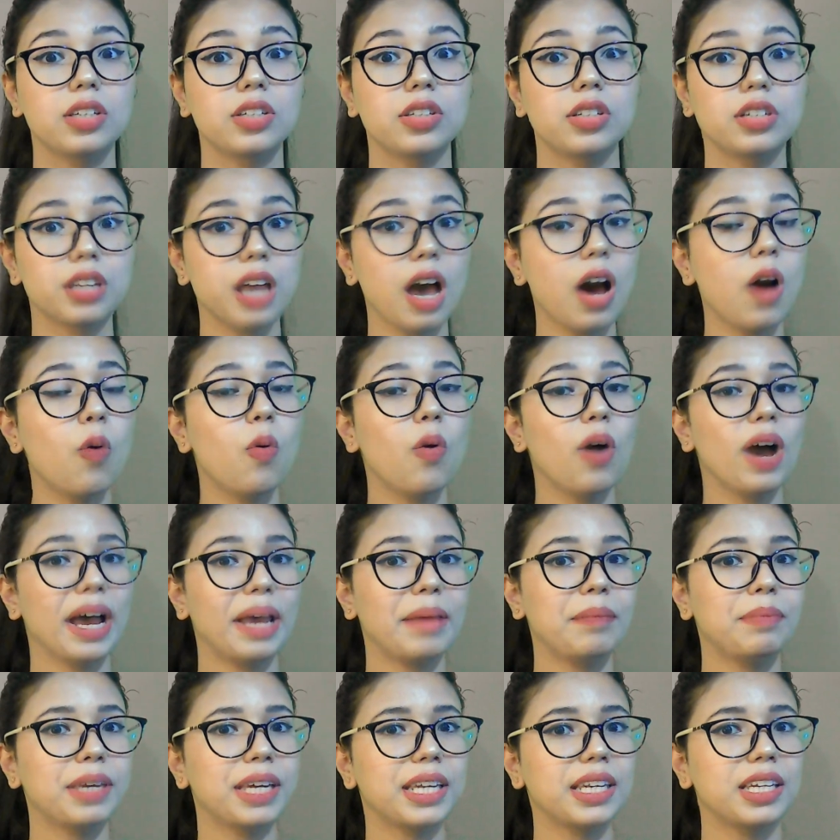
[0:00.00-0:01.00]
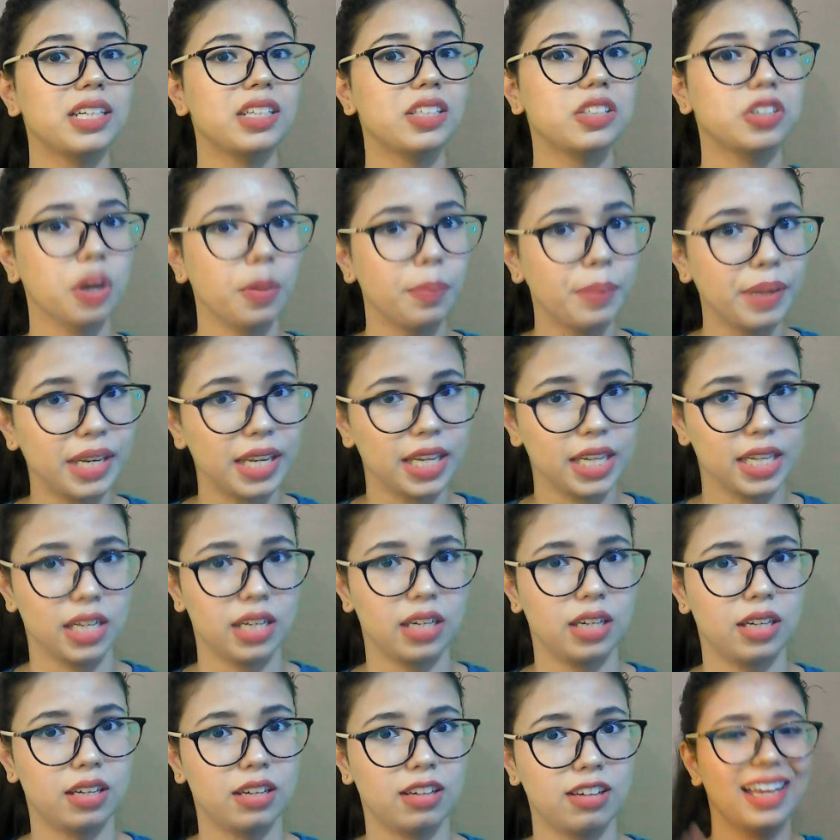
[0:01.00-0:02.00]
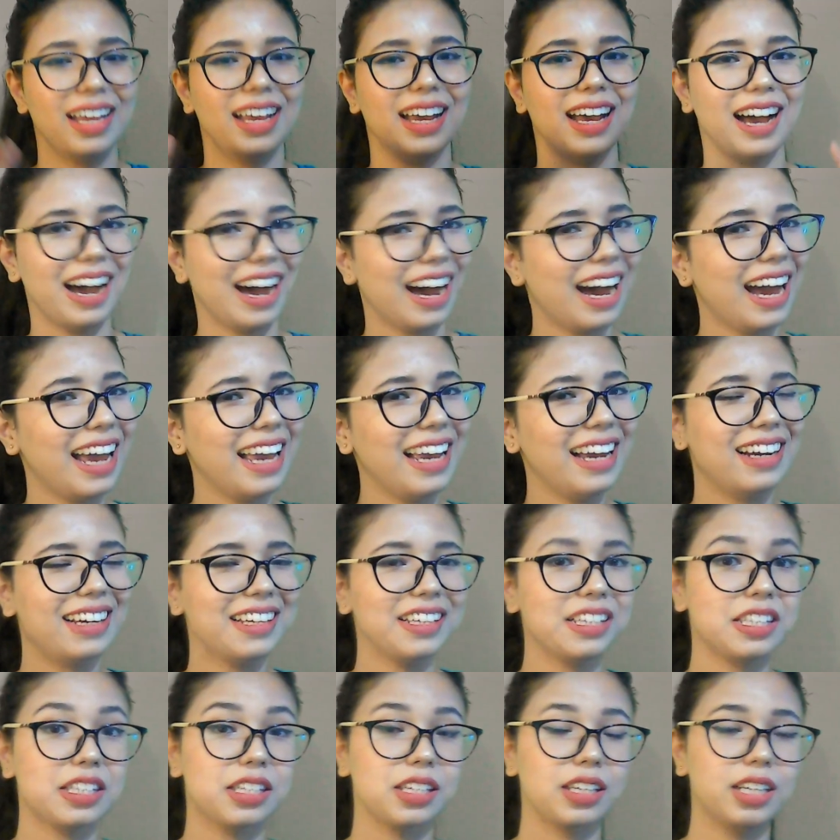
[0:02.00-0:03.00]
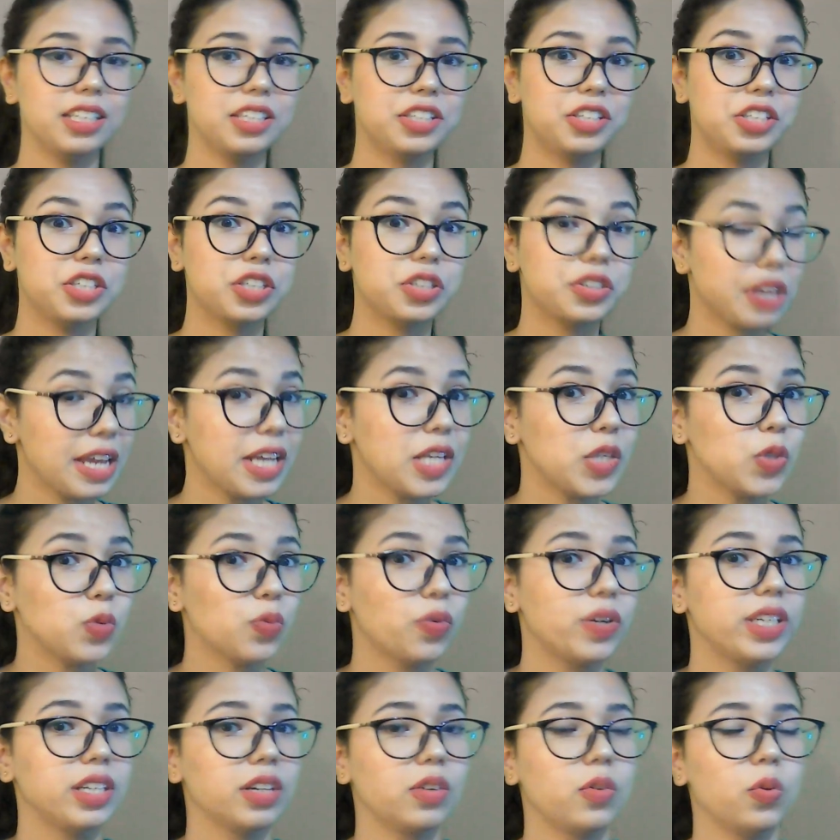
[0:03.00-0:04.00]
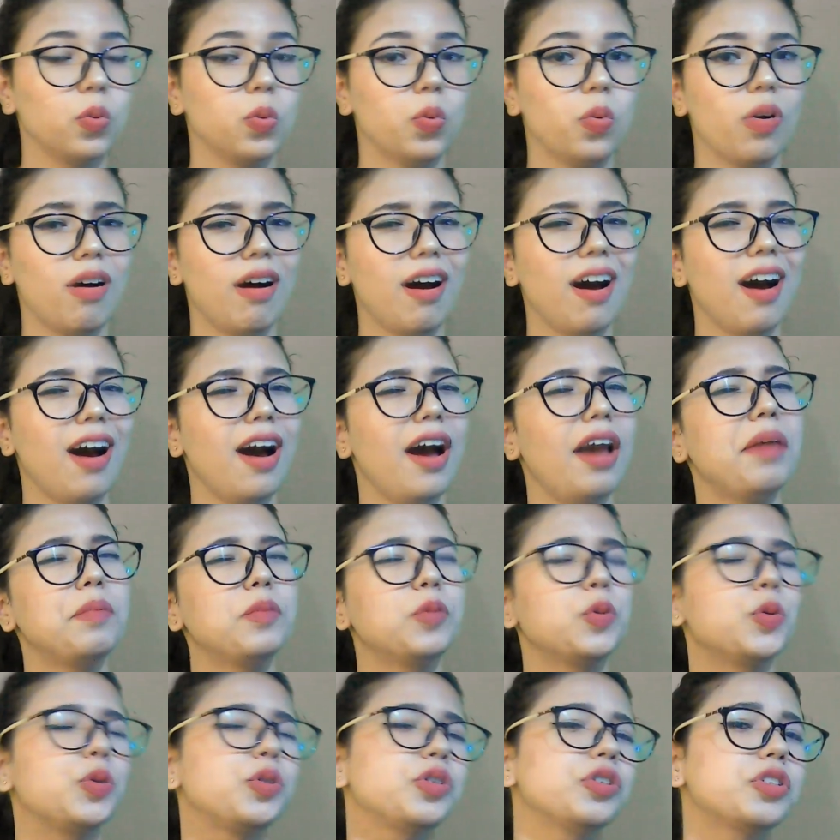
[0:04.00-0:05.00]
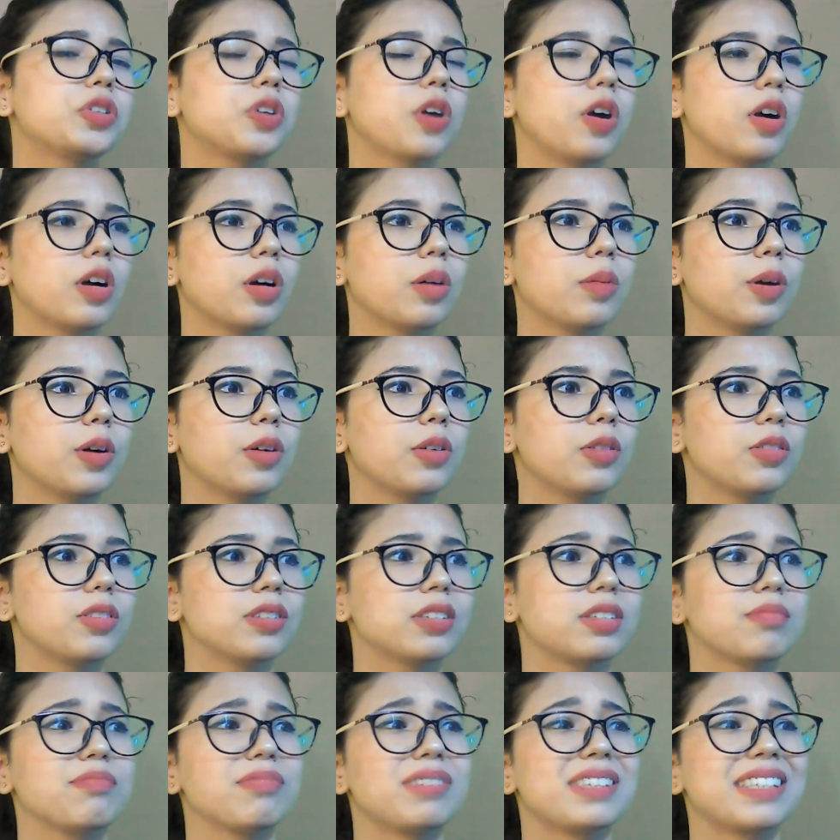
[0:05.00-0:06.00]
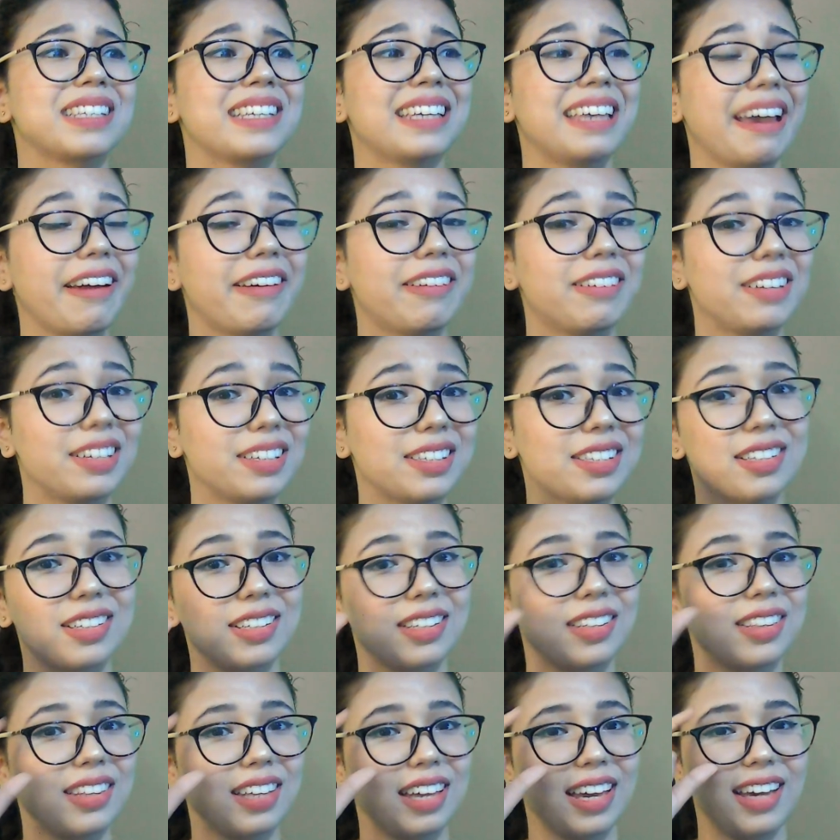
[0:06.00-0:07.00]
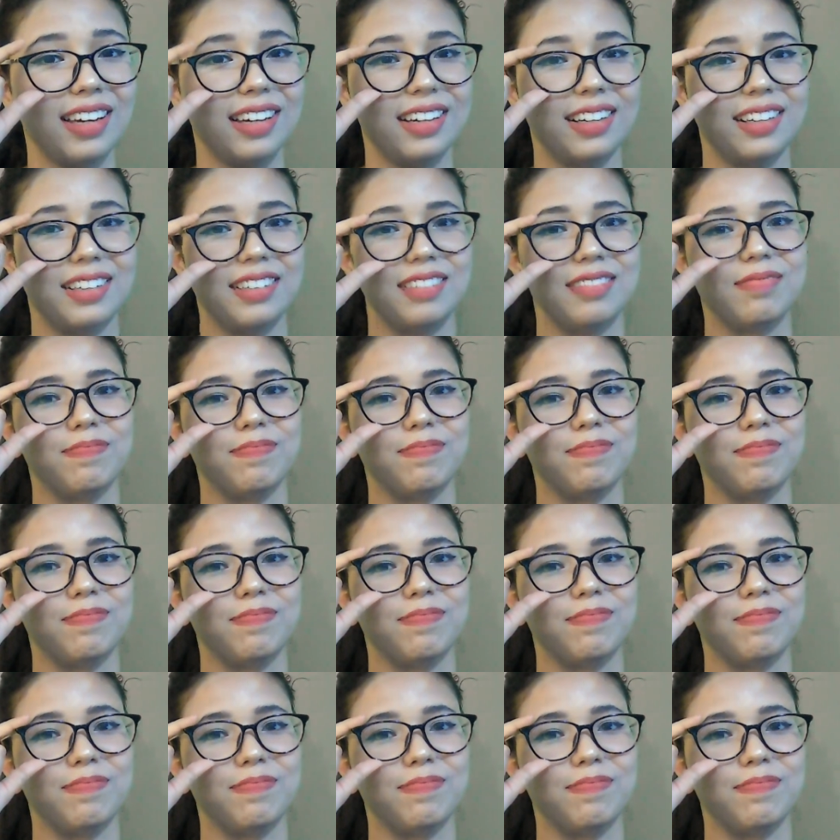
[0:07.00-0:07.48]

now I'm getting terminated. Hi guys, in today's video, I'm going to talk about some scariest thing.